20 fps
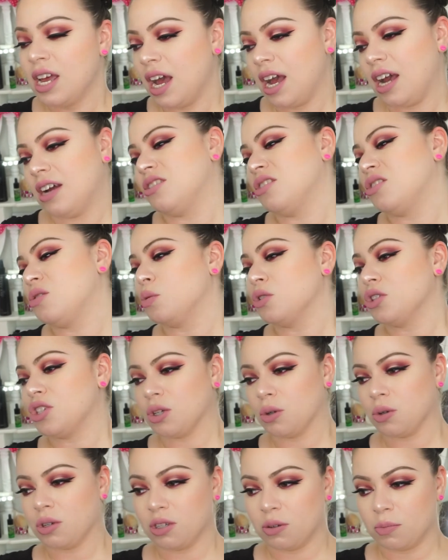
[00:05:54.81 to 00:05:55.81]
I just wish they
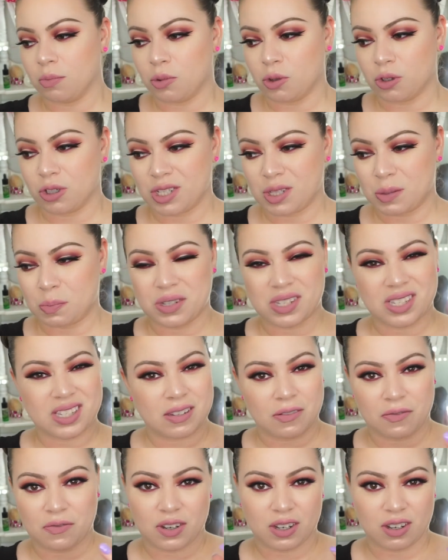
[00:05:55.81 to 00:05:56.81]
were a little more
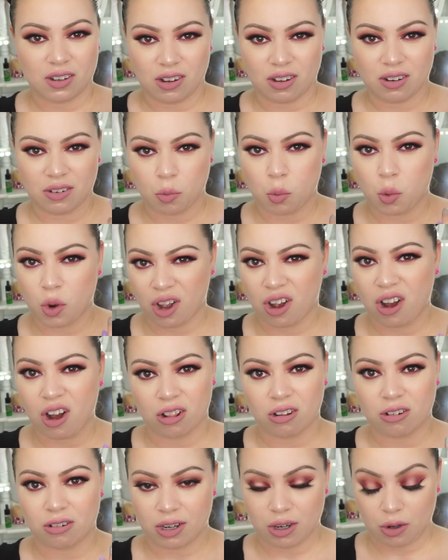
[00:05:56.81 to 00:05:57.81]
specific on what
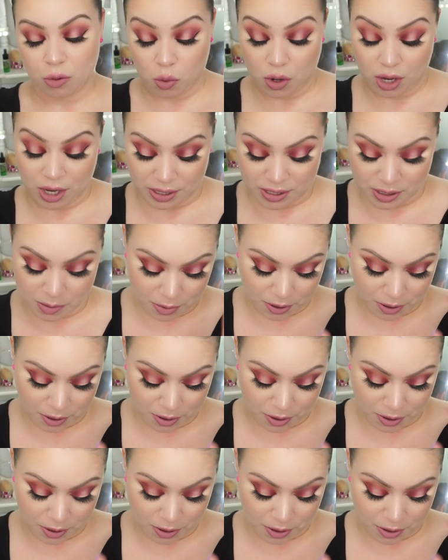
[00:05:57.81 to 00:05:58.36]
color it was.